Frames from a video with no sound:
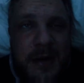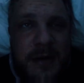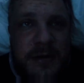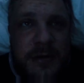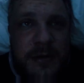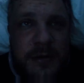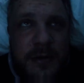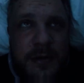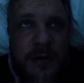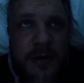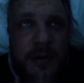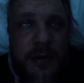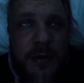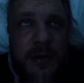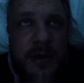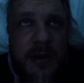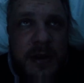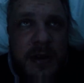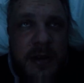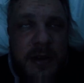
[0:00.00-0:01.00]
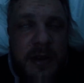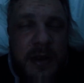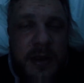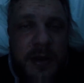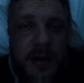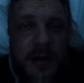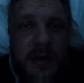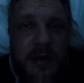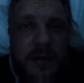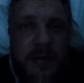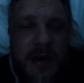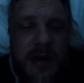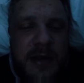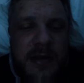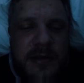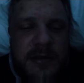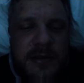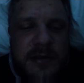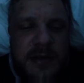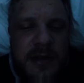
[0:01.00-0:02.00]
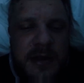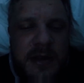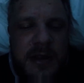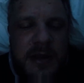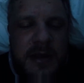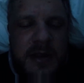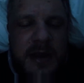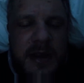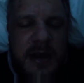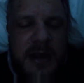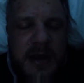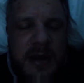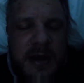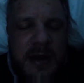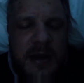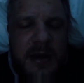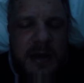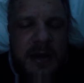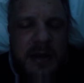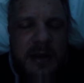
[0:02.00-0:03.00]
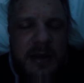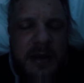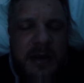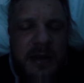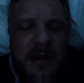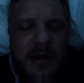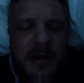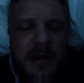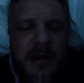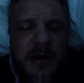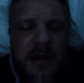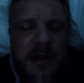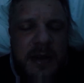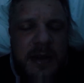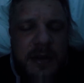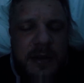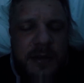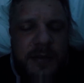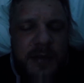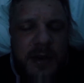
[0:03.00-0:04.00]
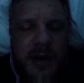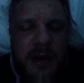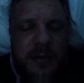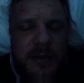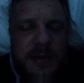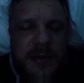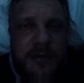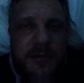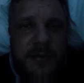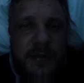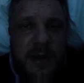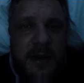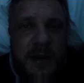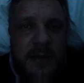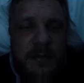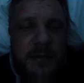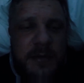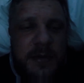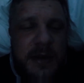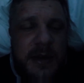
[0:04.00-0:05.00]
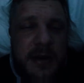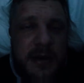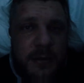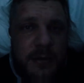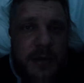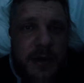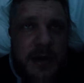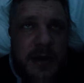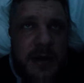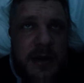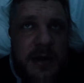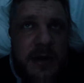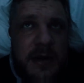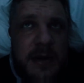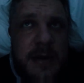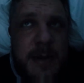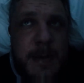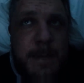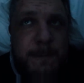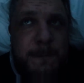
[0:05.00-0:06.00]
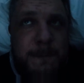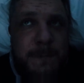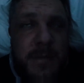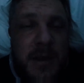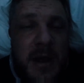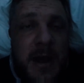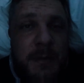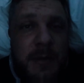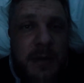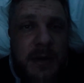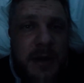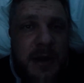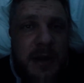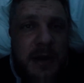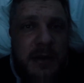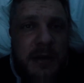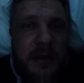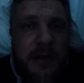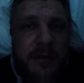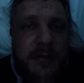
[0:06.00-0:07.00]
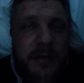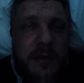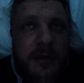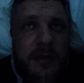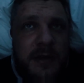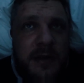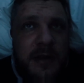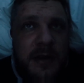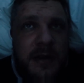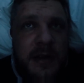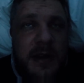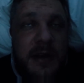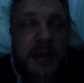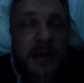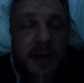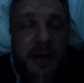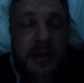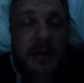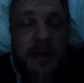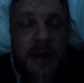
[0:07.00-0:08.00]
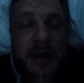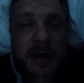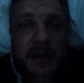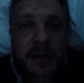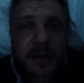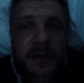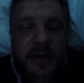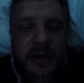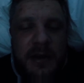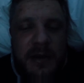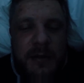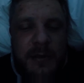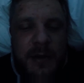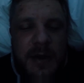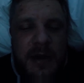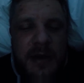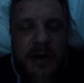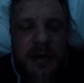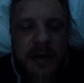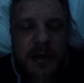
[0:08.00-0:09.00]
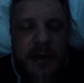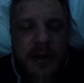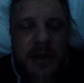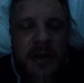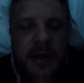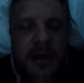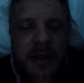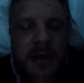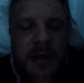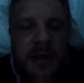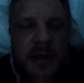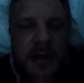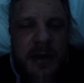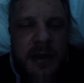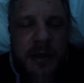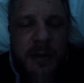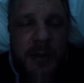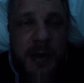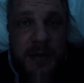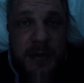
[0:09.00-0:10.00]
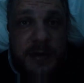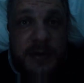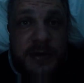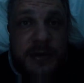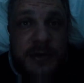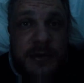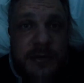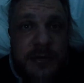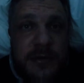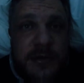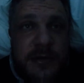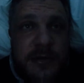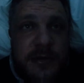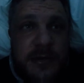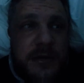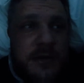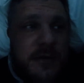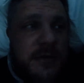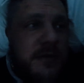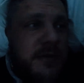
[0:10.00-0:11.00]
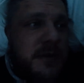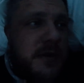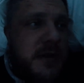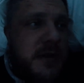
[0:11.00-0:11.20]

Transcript: so the only like 3 events that he had, the Farmers and Frame, he didn't win. The hammer tire deadlift, he didn't win. He won the stones. So,